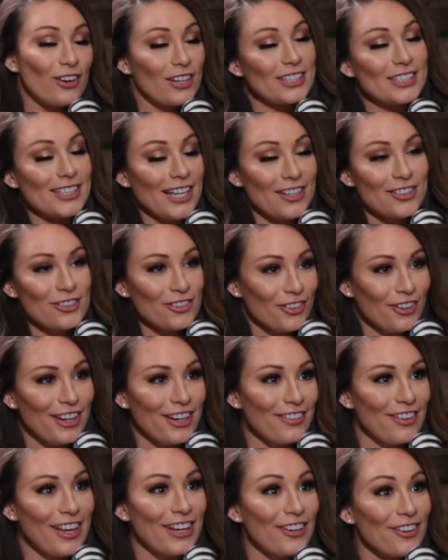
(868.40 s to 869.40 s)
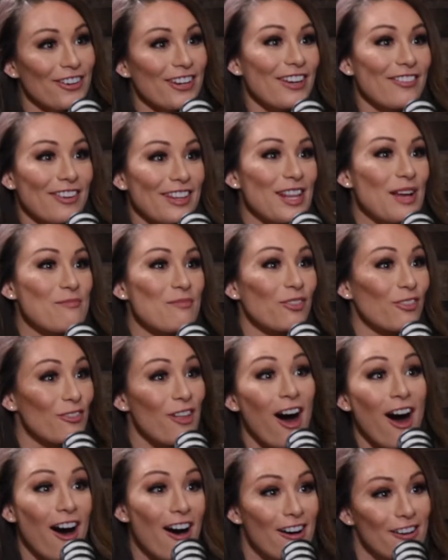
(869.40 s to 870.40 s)
essentially you're giving them
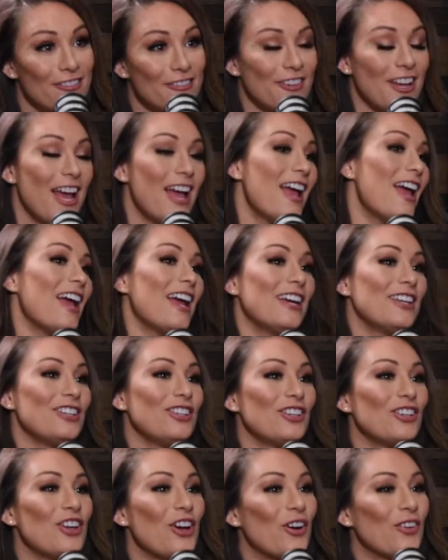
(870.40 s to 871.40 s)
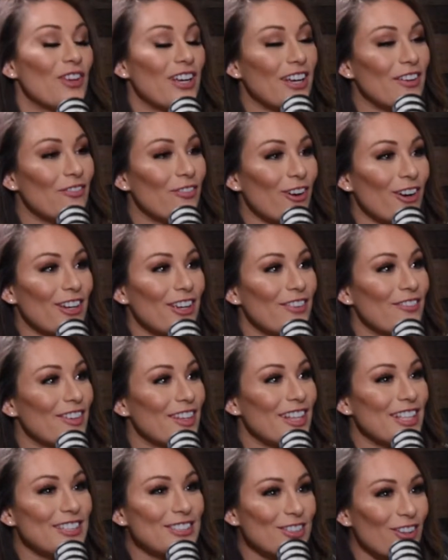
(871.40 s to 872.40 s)
love, and working with
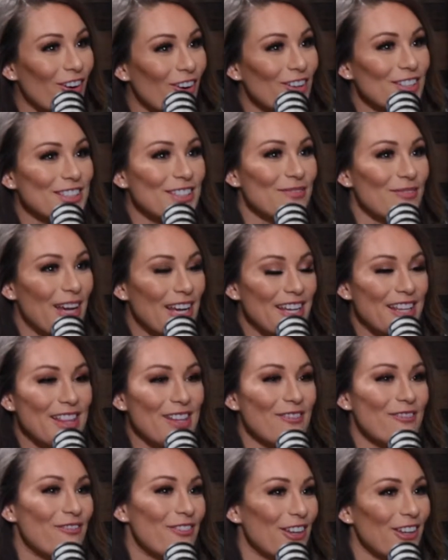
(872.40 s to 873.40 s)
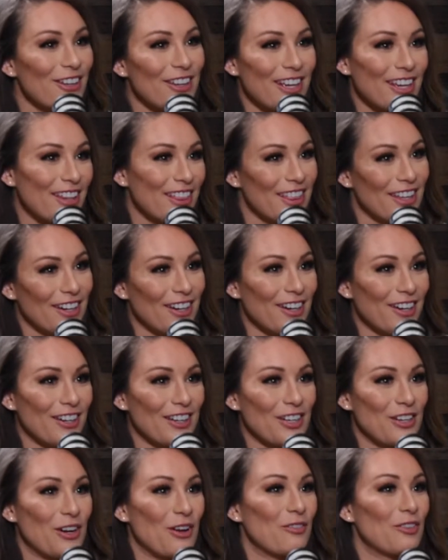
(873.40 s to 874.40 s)
these girls and making them feel like they're
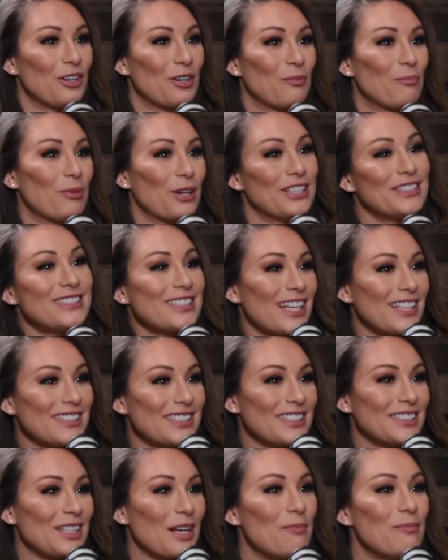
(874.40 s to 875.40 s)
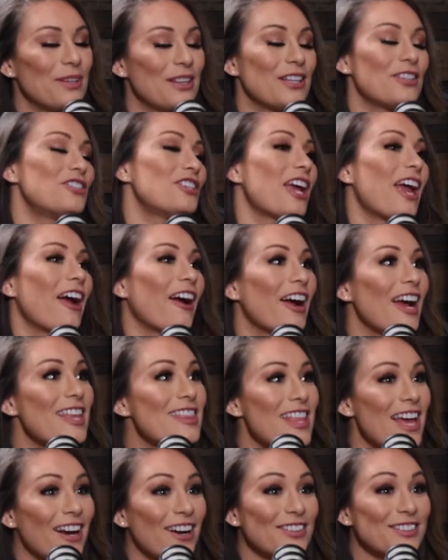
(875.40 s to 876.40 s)
little princesses up in the chair.
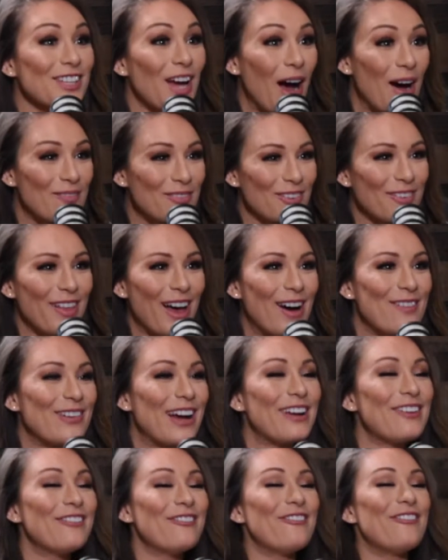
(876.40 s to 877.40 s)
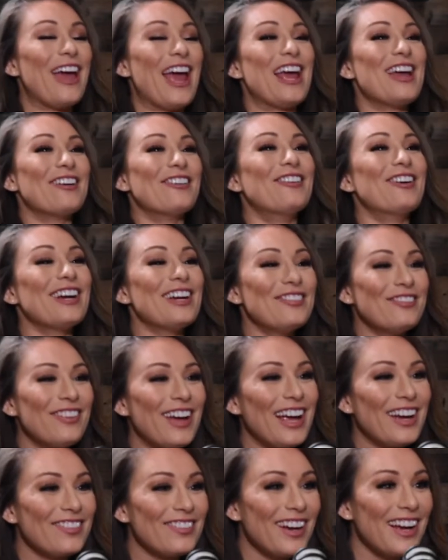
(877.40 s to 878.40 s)
And then on top of that, my
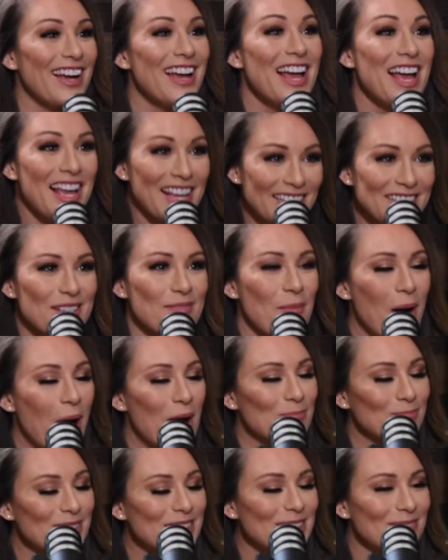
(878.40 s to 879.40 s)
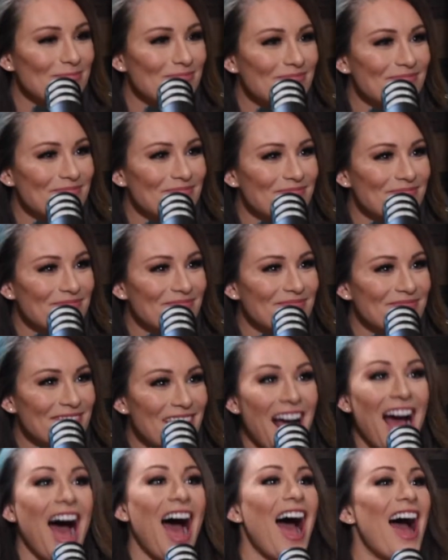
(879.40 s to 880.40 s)
favorite is the moms.
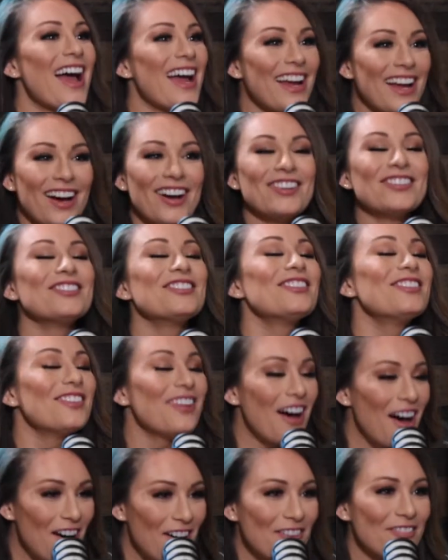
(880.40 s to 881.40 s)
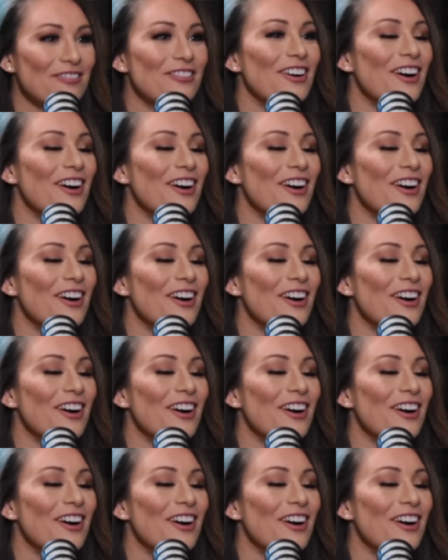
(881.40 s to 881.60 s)
I love